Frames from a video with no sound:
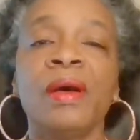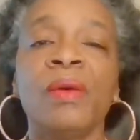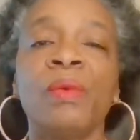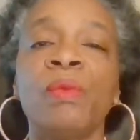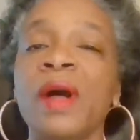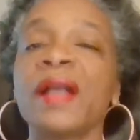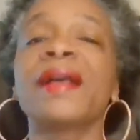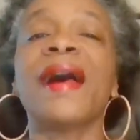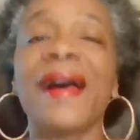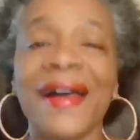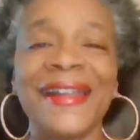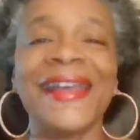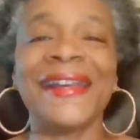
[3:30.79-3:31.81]
what
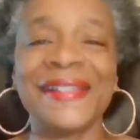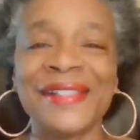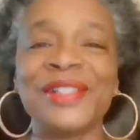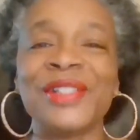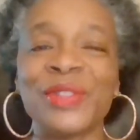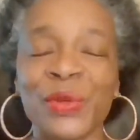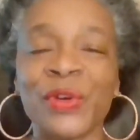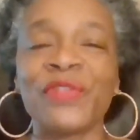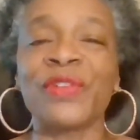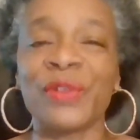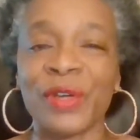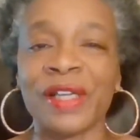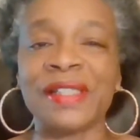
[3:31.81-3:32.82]
God has in store
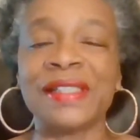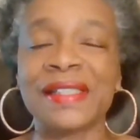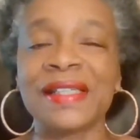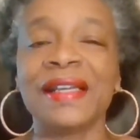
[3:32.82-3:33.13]
for us.